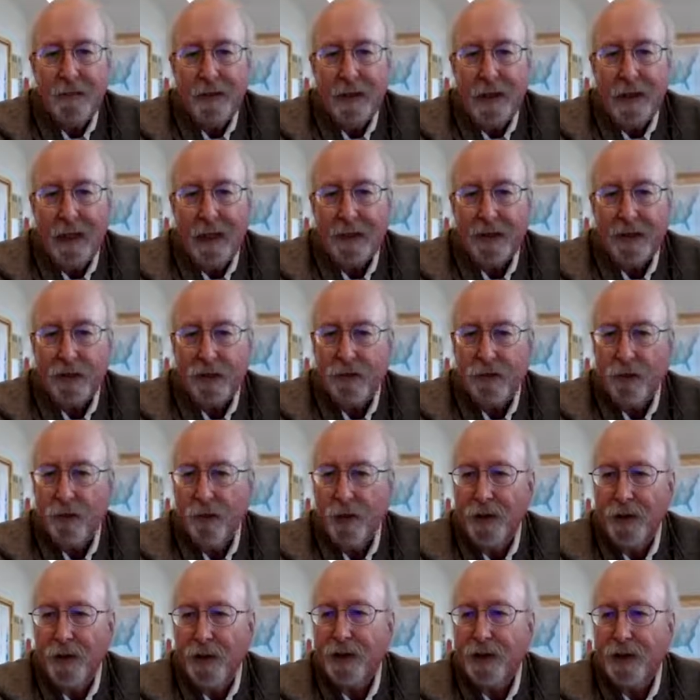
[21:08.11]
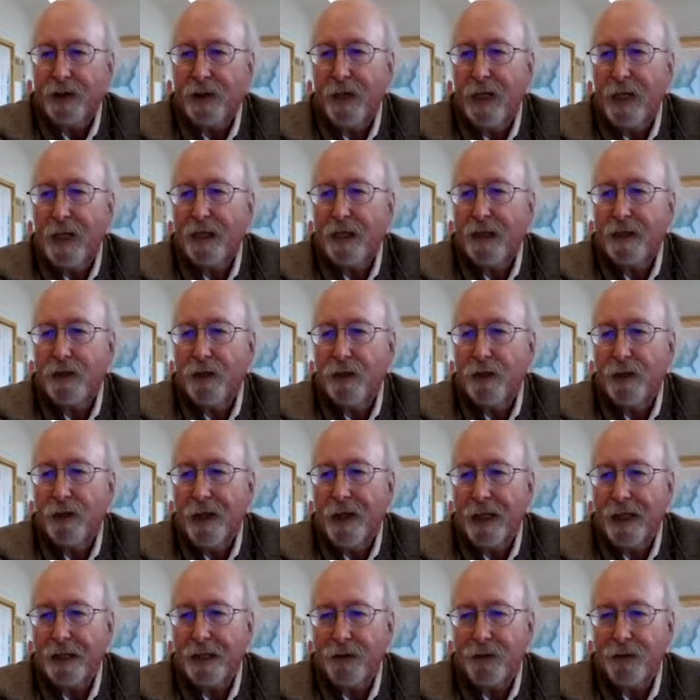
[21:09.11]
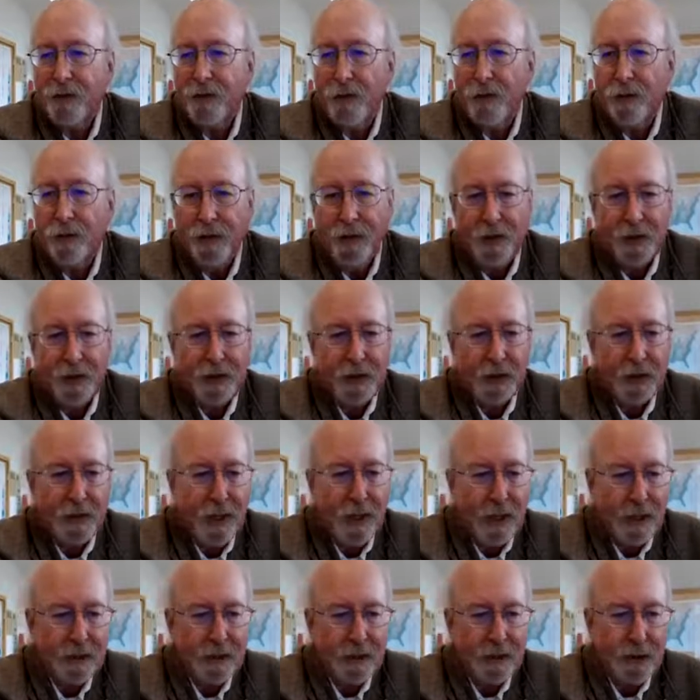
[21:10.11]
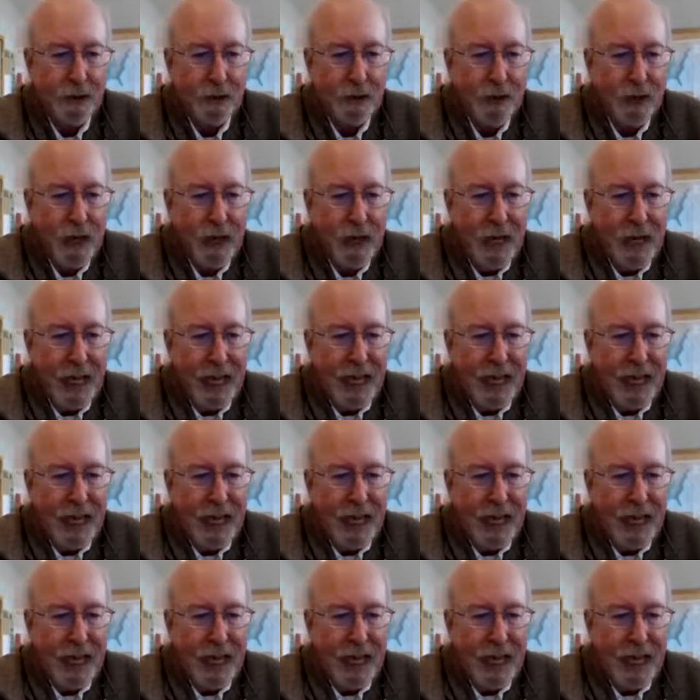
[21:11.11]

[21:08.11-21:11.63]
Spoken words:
That's true in this cluster. That's true in this cluster.